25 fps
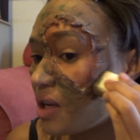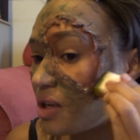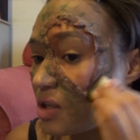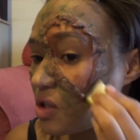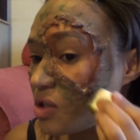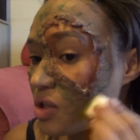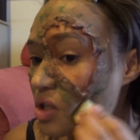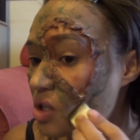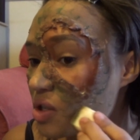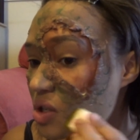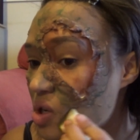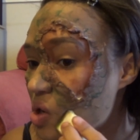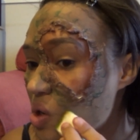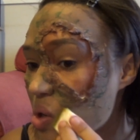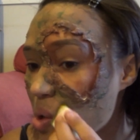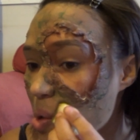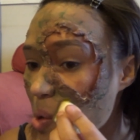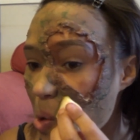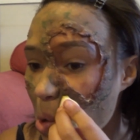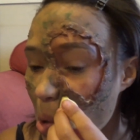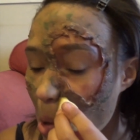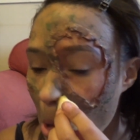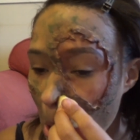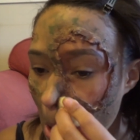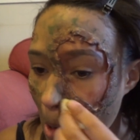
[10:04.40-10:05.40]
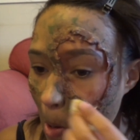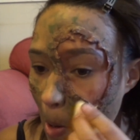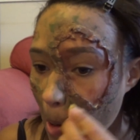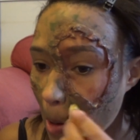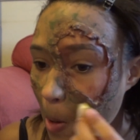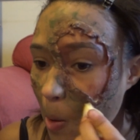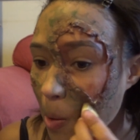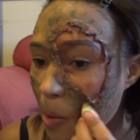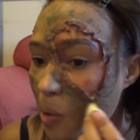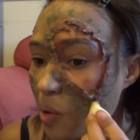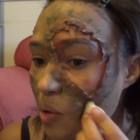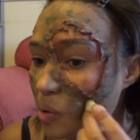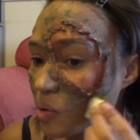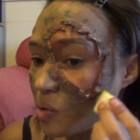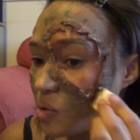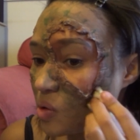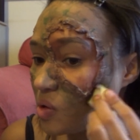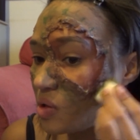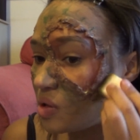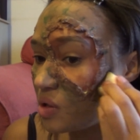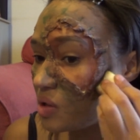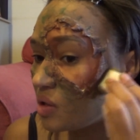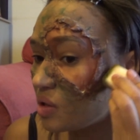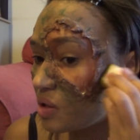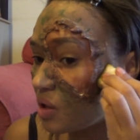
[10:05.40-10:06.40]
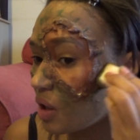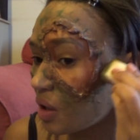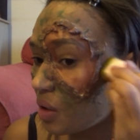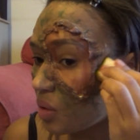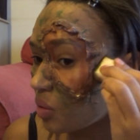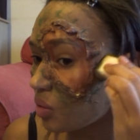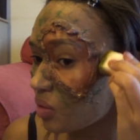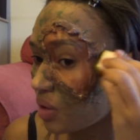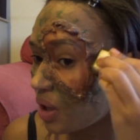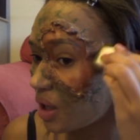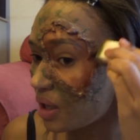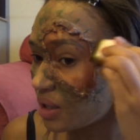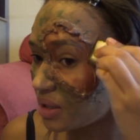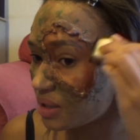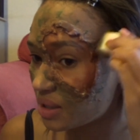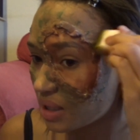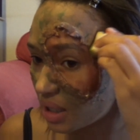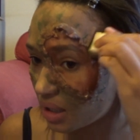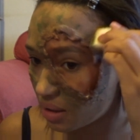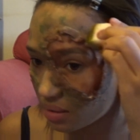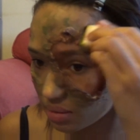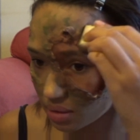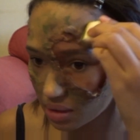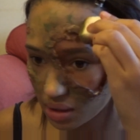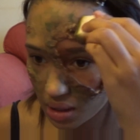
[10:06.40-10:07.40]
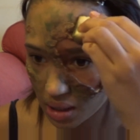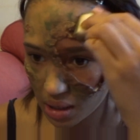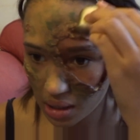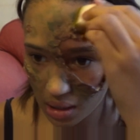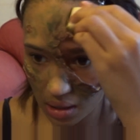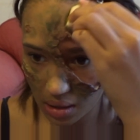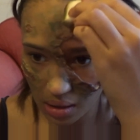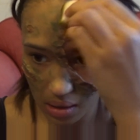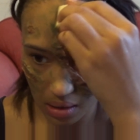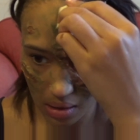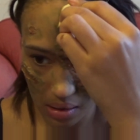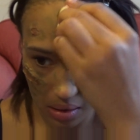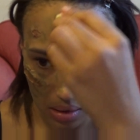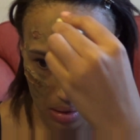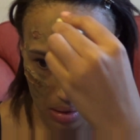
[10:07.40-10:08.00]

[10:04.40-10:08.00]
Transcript: and just dull all that down again.